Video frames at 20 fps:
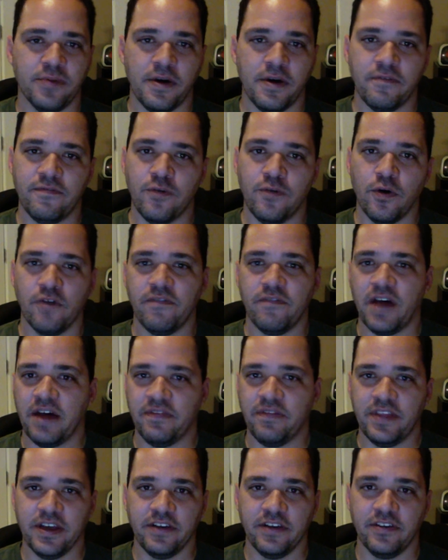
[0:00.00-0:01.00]
4 or 5
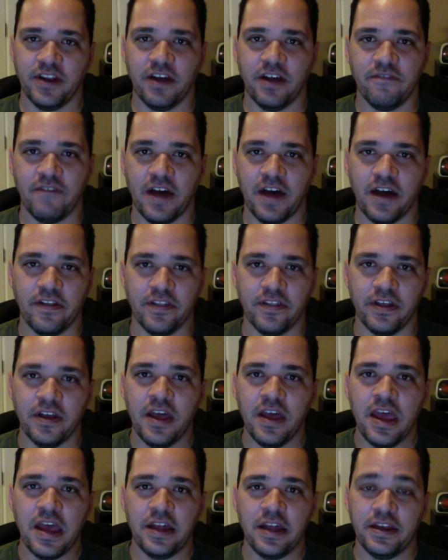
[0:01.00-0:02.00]
things that I found that
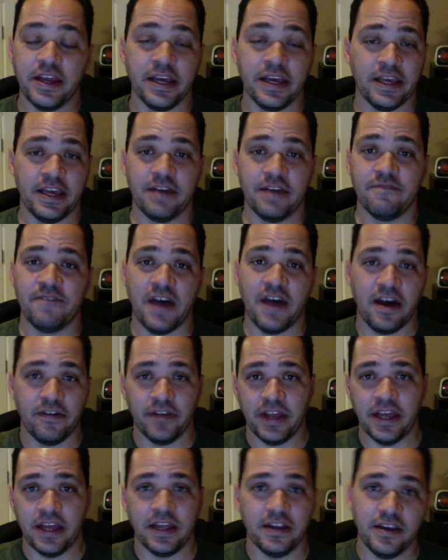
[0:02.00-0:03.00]
didn't get found
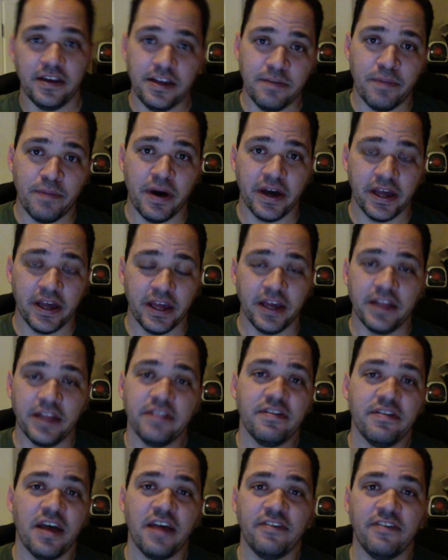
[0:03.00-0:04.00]
in debugging and
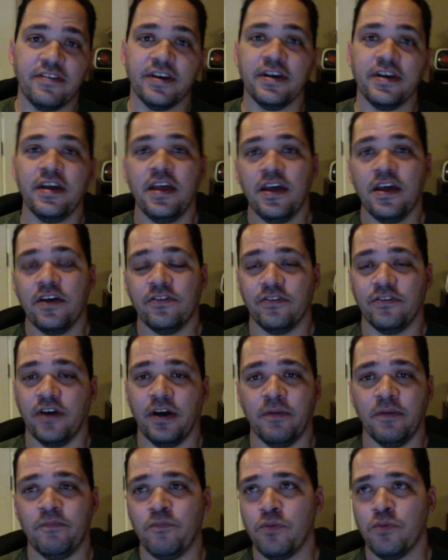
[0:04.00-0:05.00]
testing. So
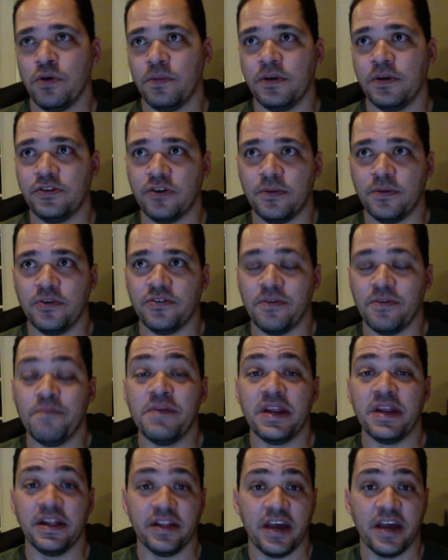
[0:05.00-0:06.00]
I pretty much almost
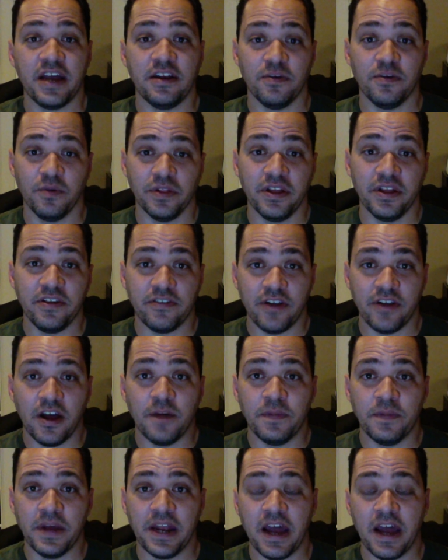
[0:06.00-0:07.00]
immediately had to release an
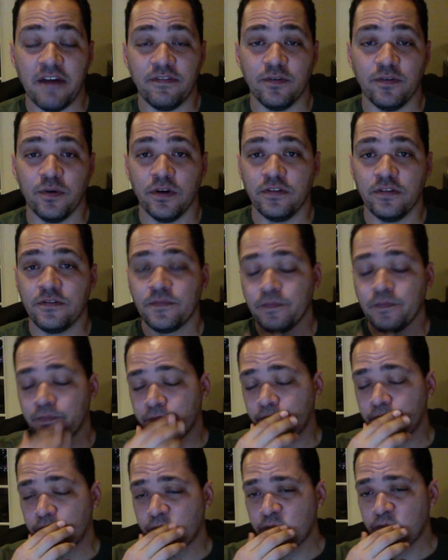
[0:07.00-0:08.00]
update afterwards.
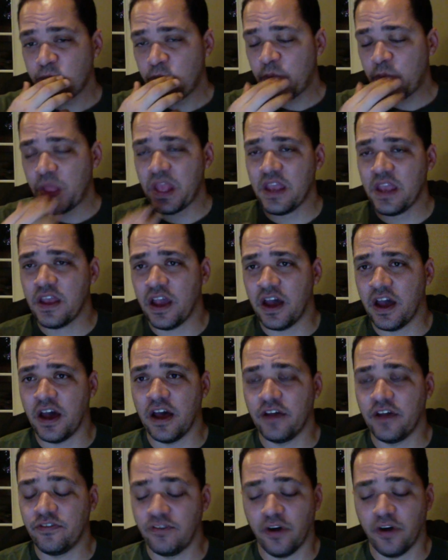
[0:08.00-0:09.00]

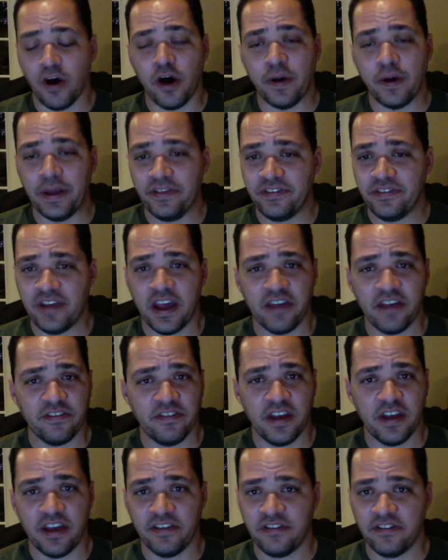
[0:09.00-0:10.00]
So always test,
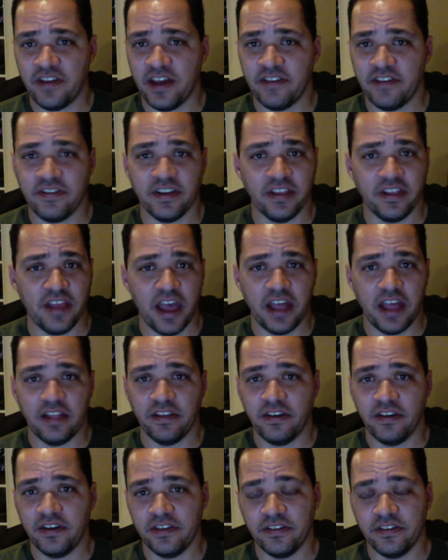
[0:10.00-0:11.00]
and
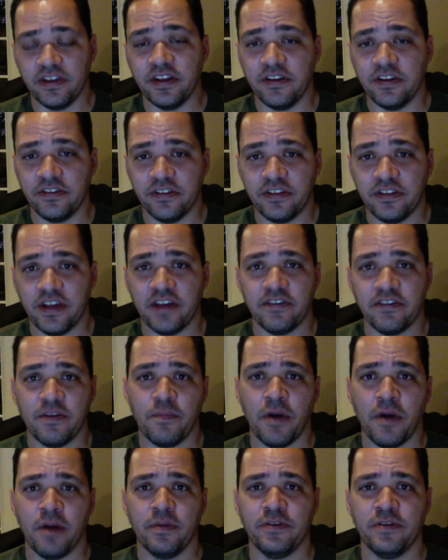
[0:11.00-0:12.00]
continue to test. I
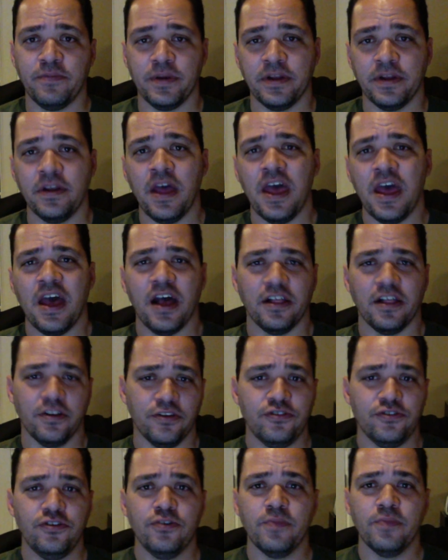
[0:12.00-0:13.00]
probably spend a little
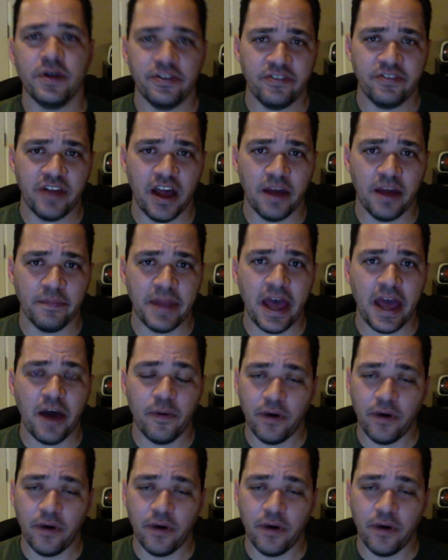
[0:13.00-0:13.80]
too much time now